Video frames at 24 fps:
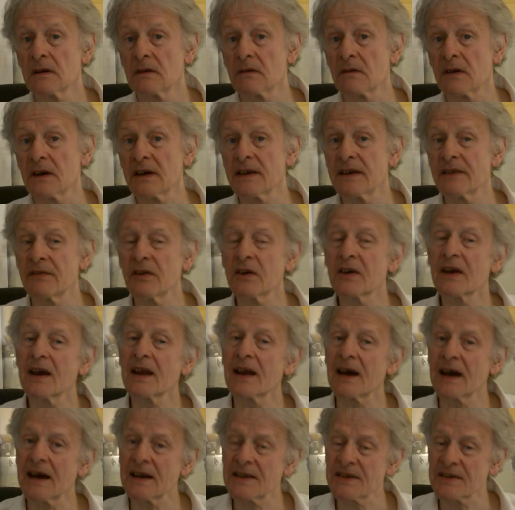Right? If you can't
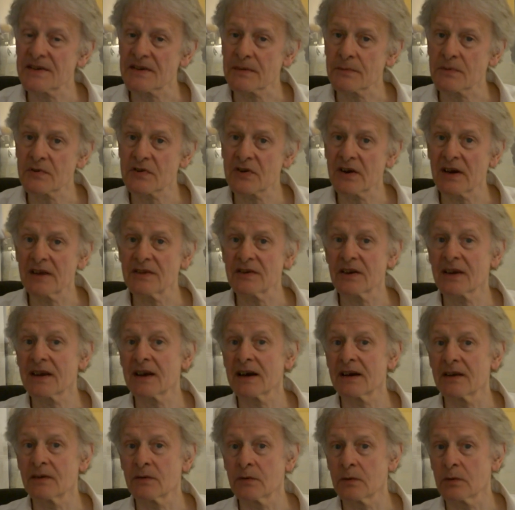add and subtract, you
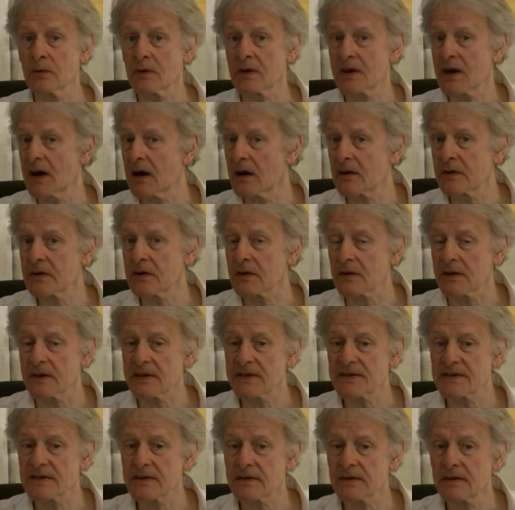can't do
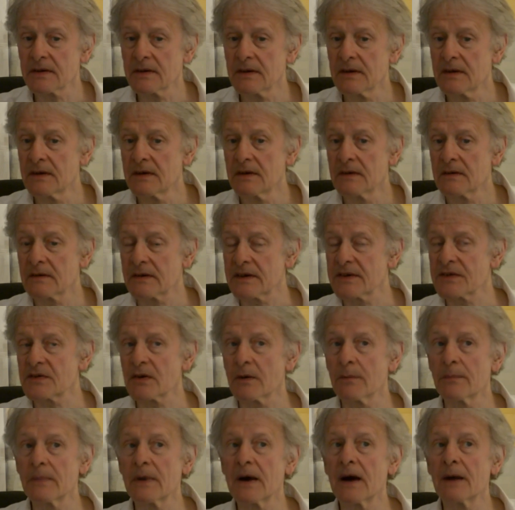calculus. Right?
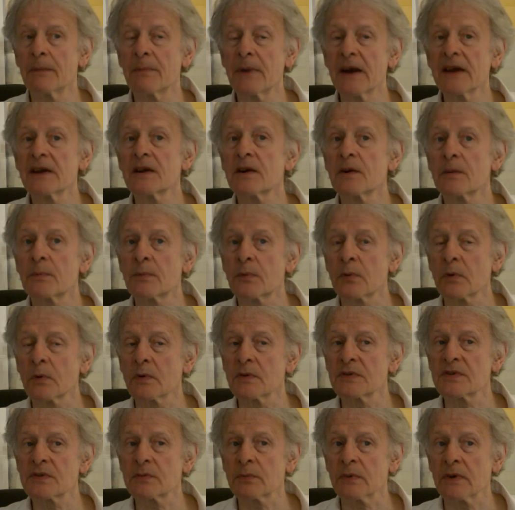So a better
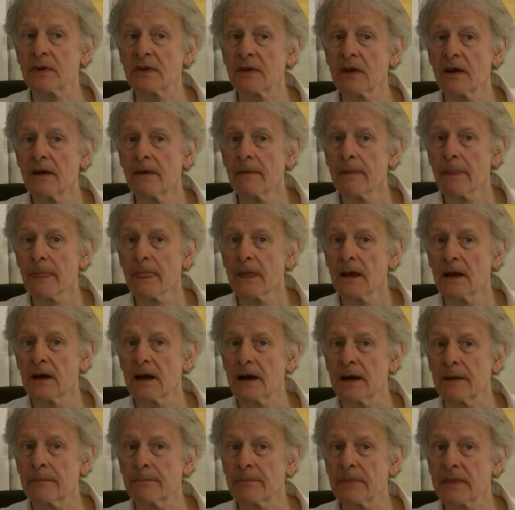approach with
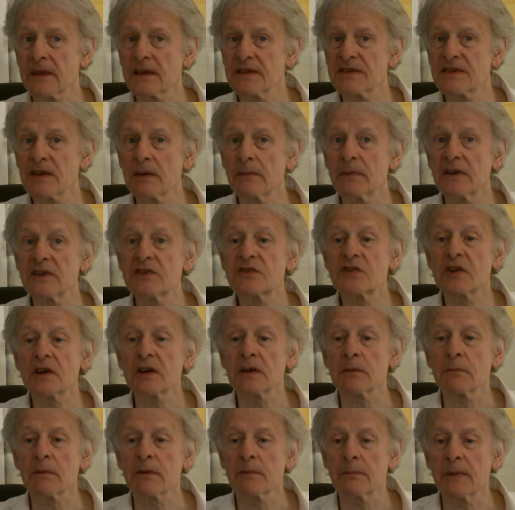um, somebody
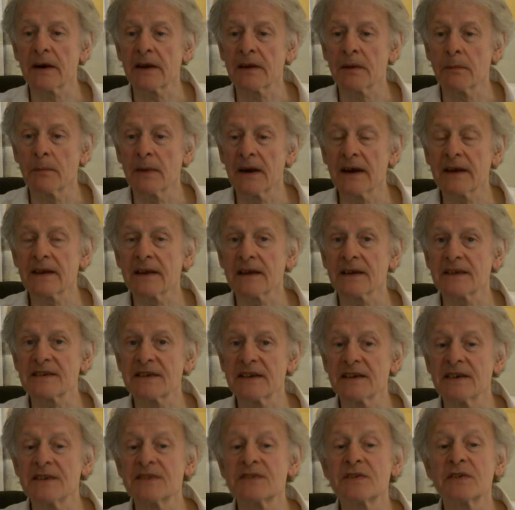struggling with mathematics
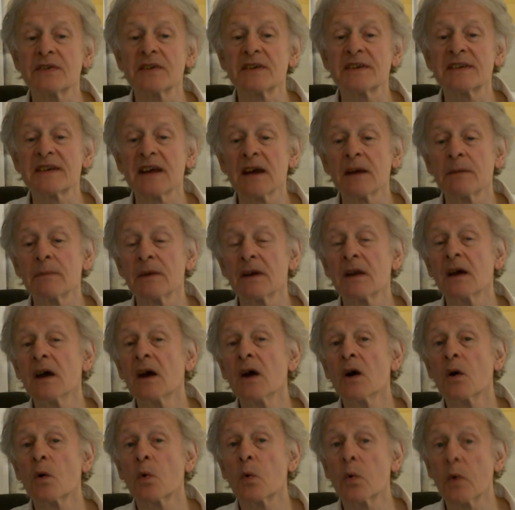is to determine
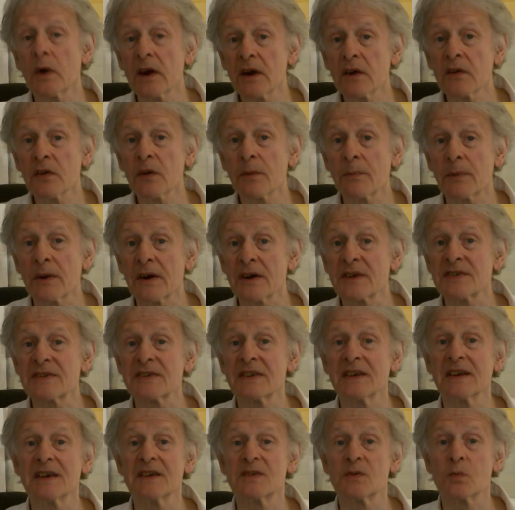where the
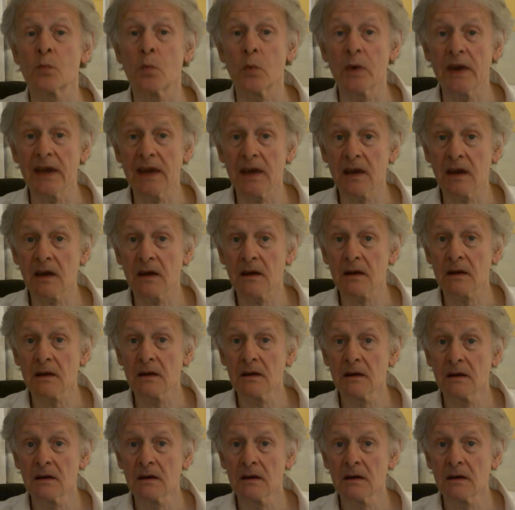person is weak